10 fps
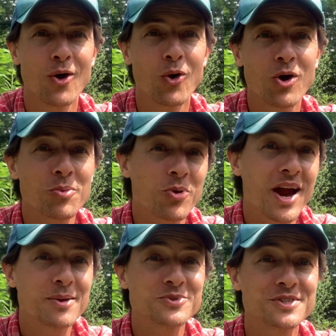or
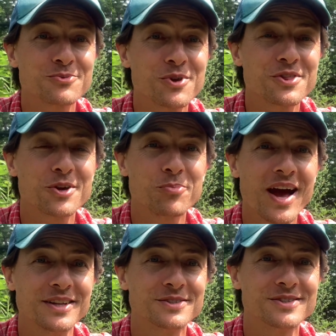perhaps it's with your
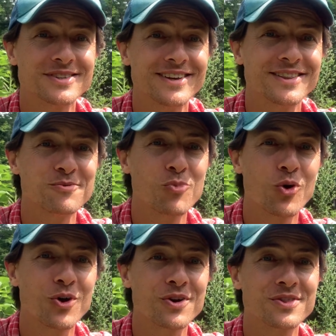pets in the
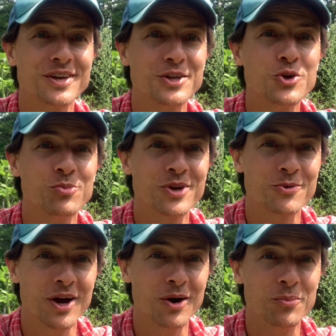more than human
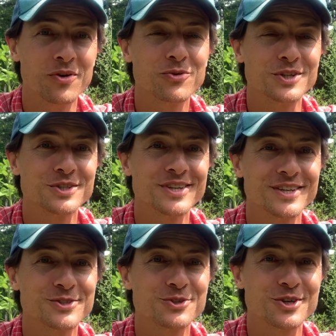realm, of which
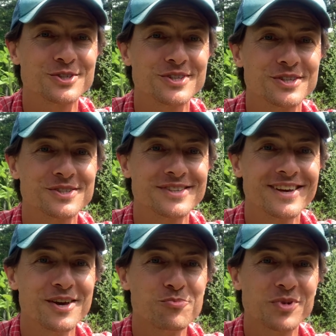is just as
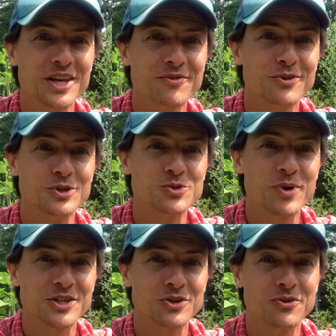meaningful and
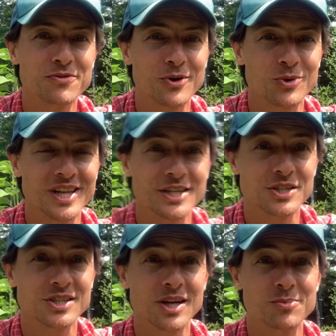special for
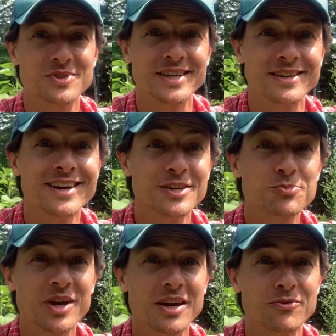relationships. And
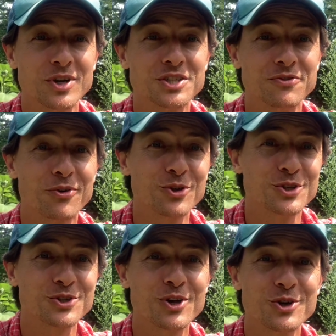speaking of which, in full
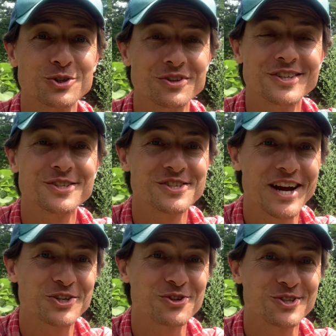disclosure, this is
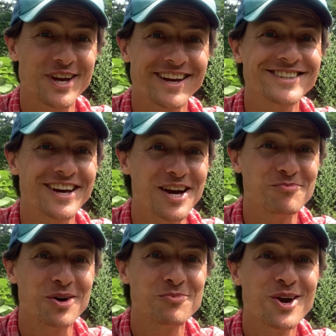actually the second
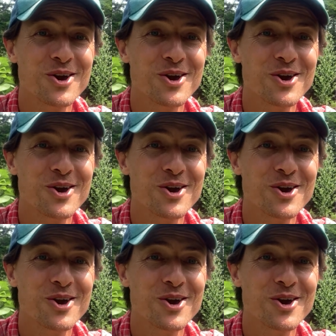time I'm